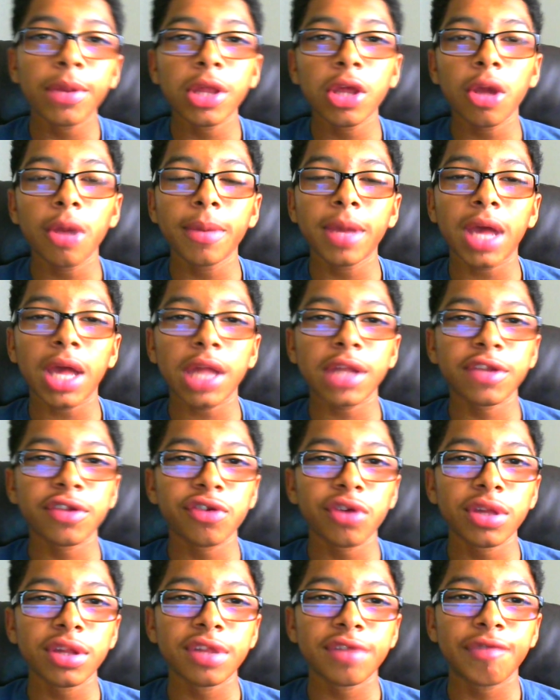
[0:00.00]
hope you guys
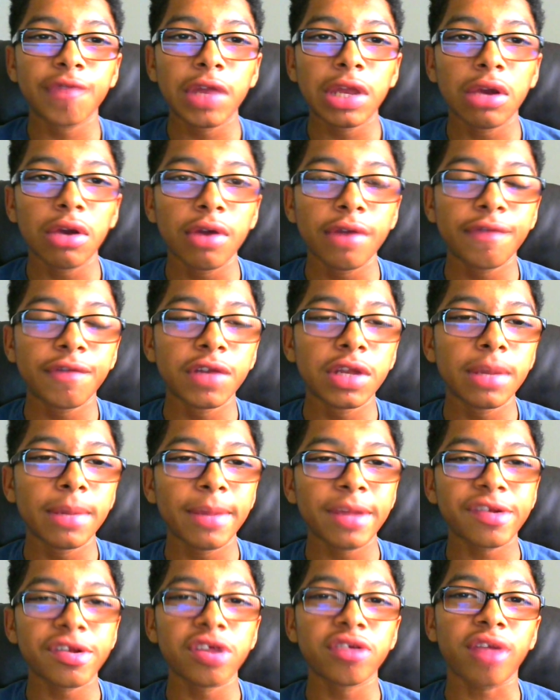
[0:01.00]
enjoyed this video. If you did,
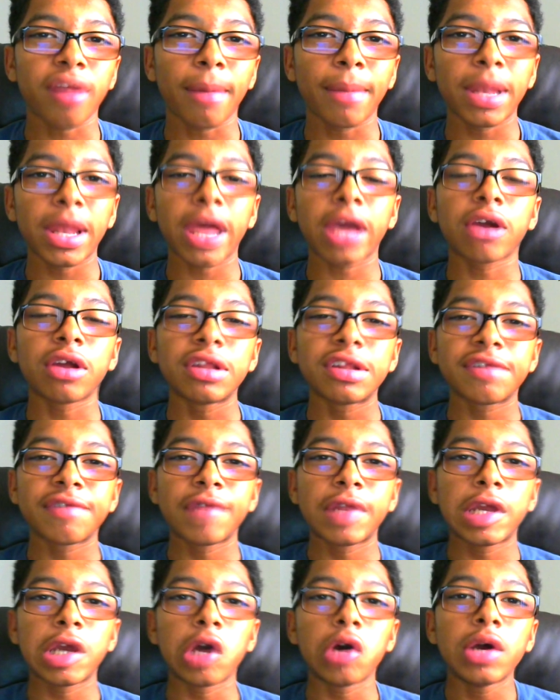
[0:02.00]
make sure you drop a like on this
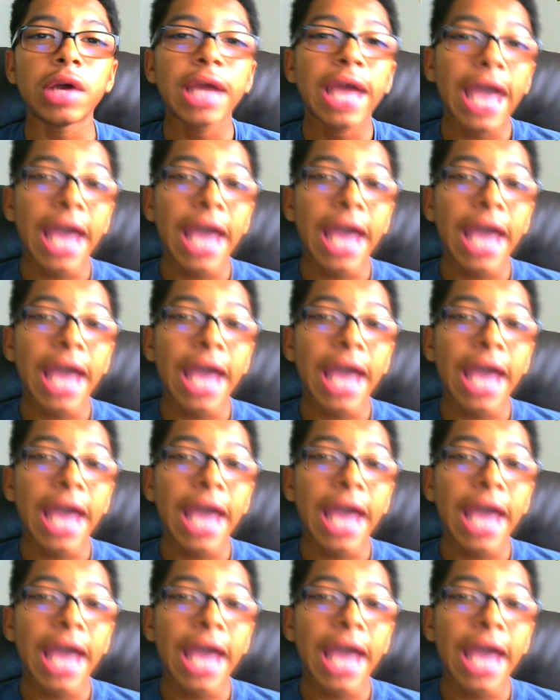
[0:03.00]
video.